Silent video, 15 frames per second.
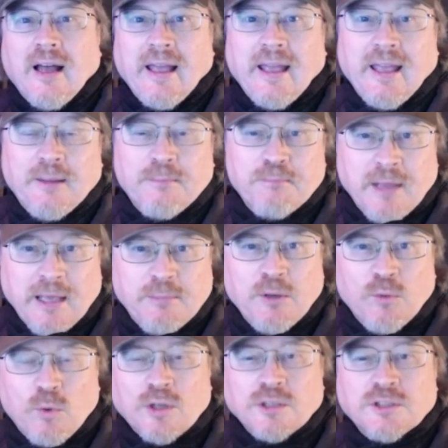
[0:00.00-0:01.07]
It may be
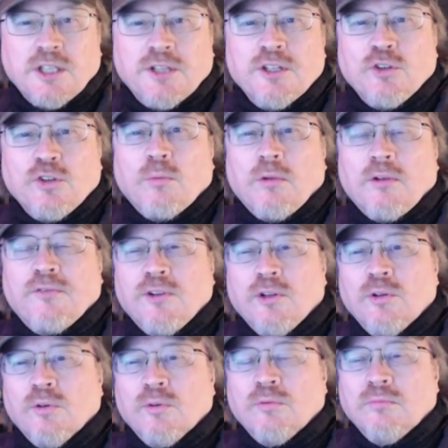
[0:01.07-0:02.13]
worse than the normal
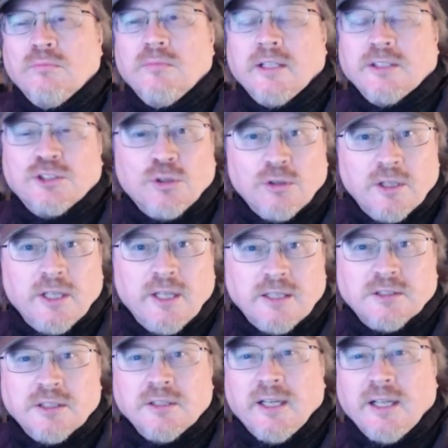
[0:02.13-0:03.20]
flu. It certainly
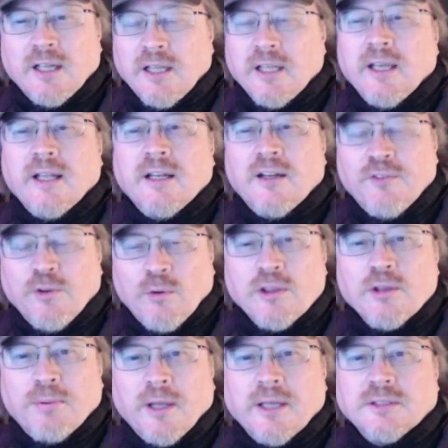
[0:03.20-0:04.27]
is in Italy and a few
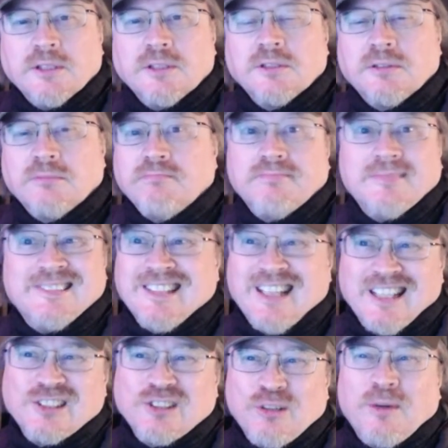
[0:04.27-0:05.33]
other places.
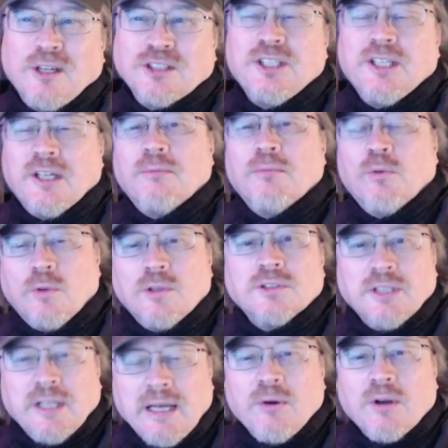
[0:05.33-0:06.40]
Not so much here, but we'll
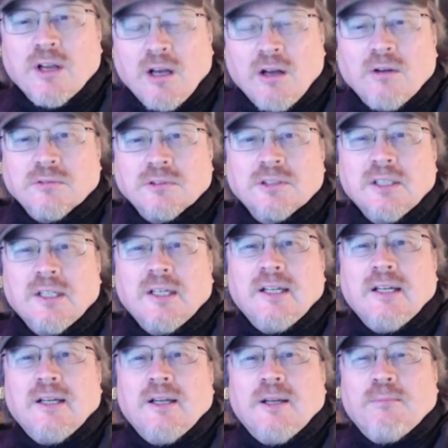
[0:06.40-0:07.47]
see how it goes.
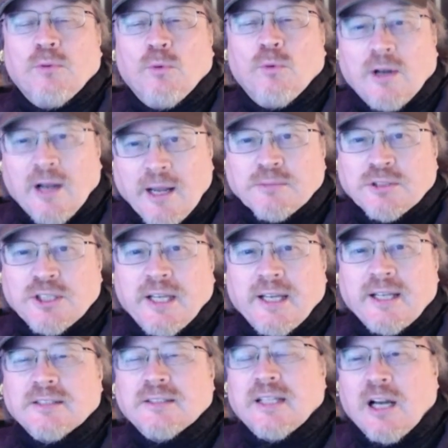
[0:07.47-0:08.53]
But what I'm saying
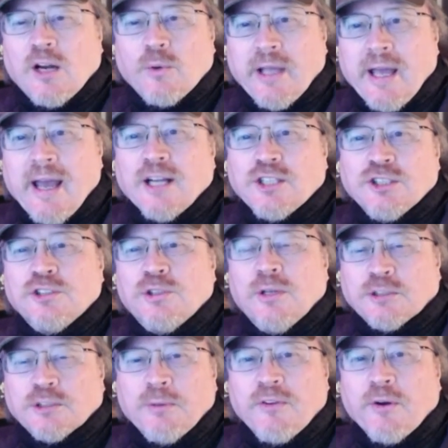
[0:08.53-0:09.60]
is that our reaction to it
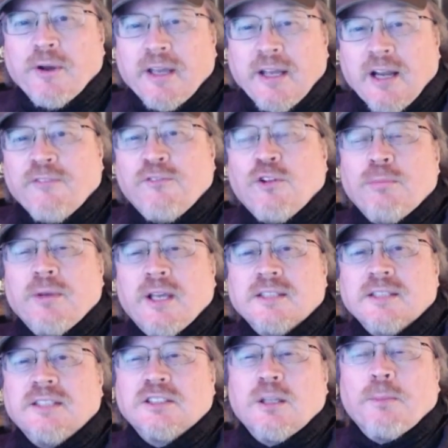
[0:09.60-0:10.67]
has to be very careful
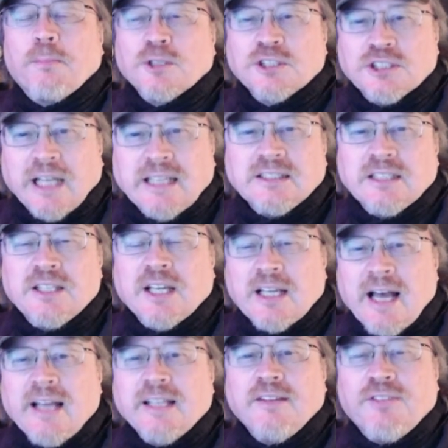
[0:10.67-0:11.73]
because this is precisely the
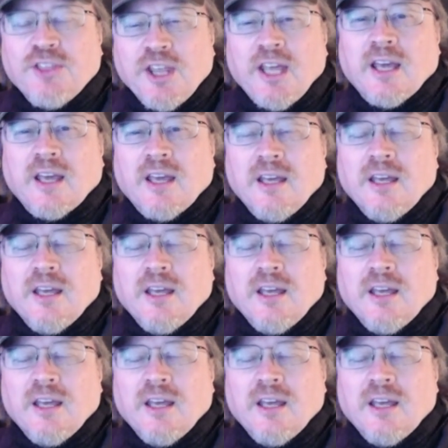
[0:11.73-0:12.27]
kind of thing